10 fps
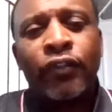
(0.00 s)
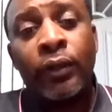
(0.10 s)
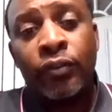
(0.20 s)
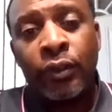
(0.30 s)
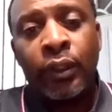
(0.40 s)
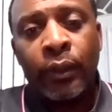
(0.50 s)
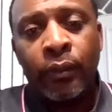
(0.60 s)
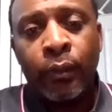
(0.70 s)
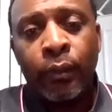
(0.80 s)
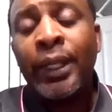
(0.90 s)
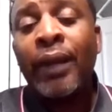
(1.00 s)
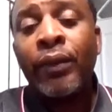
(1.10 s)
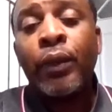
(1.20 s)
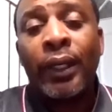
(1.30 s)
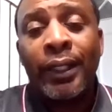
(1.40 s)
As far as,
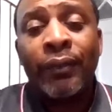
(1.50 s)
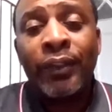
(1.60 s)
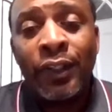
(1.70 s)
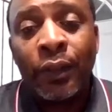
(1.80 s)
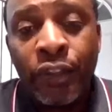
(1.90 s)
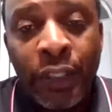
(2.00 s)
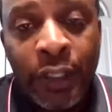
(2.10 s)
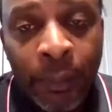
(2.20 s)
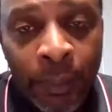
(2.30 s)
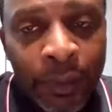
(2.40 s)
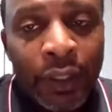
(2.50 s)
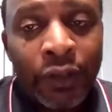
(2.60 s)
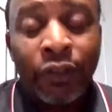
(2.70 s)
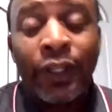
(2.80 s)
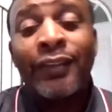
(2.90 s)
we're not required to have a DOT number.
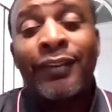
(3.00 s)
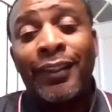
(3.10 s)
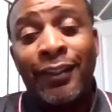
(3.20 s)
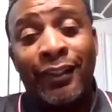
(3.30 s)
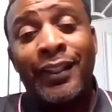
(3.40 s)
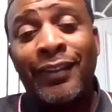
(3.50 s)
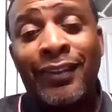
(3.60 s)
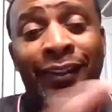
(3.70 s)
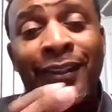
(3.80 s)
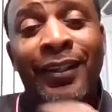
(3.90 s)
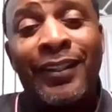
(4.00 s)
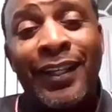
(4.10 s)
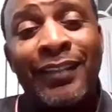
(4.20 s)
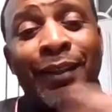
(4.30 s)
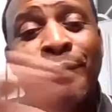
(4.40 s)
So that's
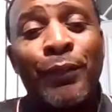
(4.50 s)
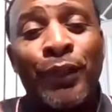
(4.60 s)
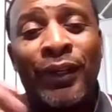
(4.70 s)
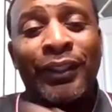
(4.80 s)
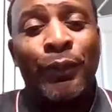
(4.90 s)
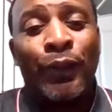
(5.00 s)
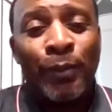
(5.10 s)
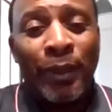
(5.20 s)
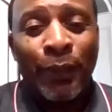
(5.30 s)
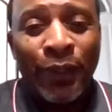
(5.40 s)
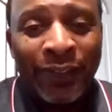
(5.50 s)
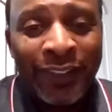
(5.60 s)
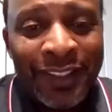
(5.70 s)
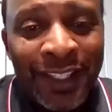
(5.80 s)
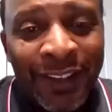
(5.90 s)
something we don't have to worry about. We
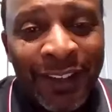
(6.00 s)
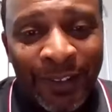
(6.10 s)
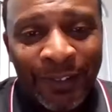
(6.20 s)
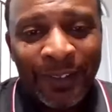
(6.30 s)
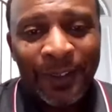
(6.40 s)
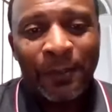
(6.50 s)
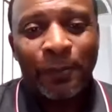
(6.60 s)
don't have to check off.